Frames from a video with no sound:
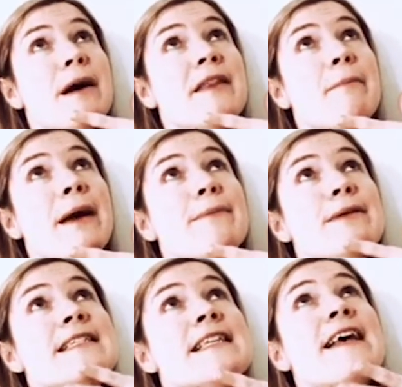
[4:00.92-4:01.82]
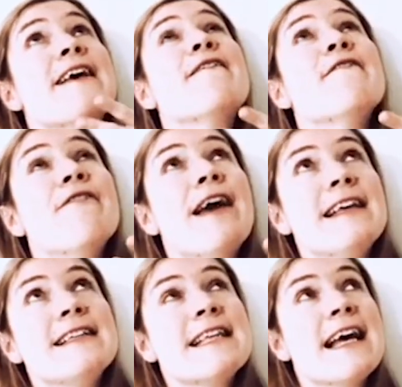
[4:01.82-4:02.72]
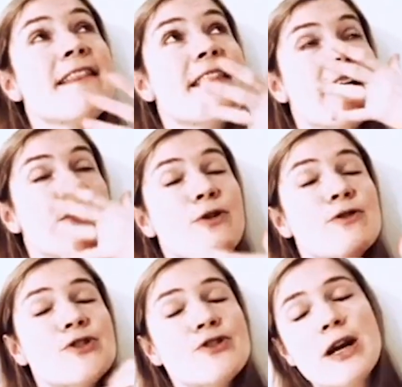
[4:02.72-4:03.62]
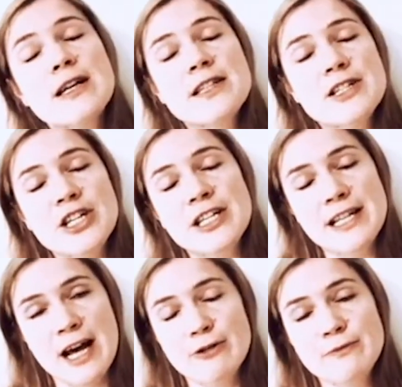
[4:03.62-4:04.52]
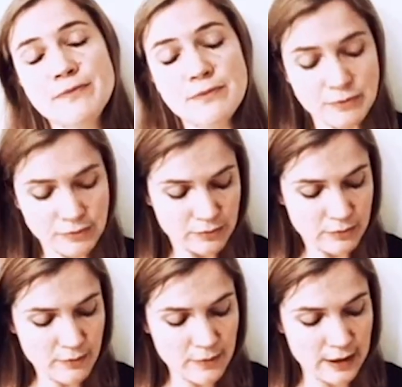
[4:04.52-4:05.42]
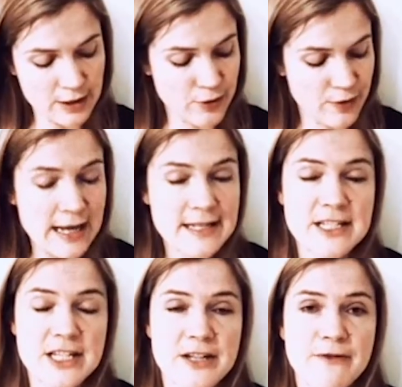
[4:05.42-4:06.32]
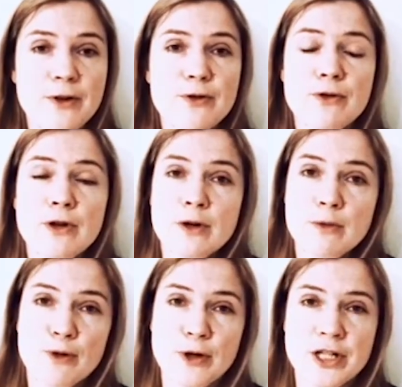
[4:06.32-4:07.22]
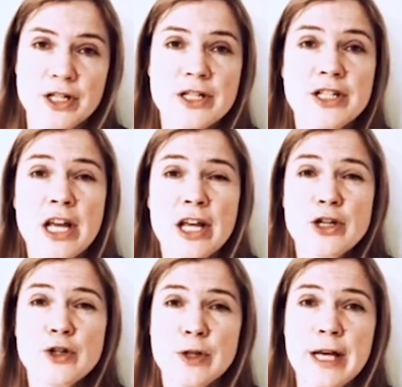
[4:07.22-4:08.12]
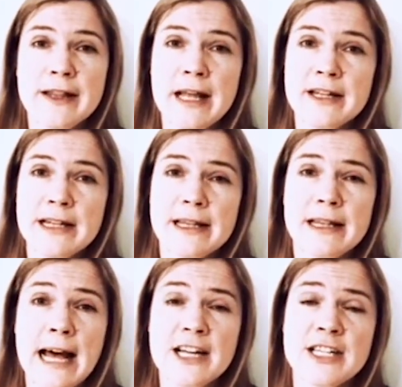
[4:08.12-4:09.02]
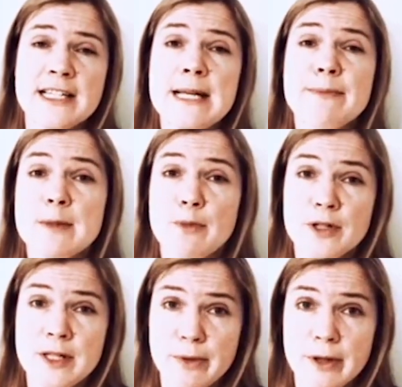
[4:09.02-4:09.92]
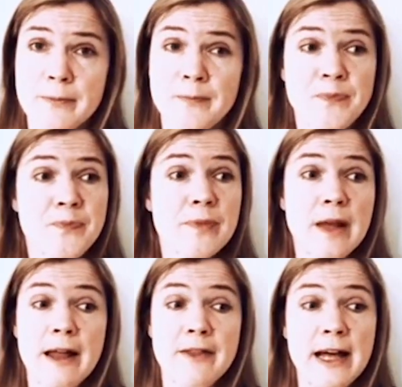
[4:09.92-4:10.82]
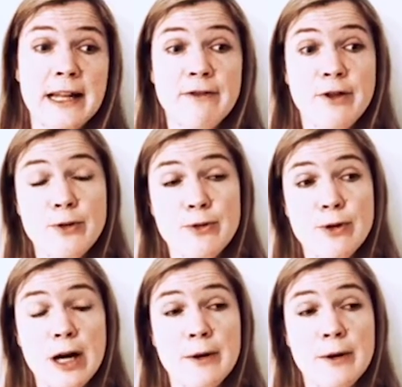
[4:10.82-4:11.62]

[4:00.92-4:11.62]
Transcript: by the baby's face, and that also drags the chin down. So that's just a few pointers to get that latch as deep as possible. And then if you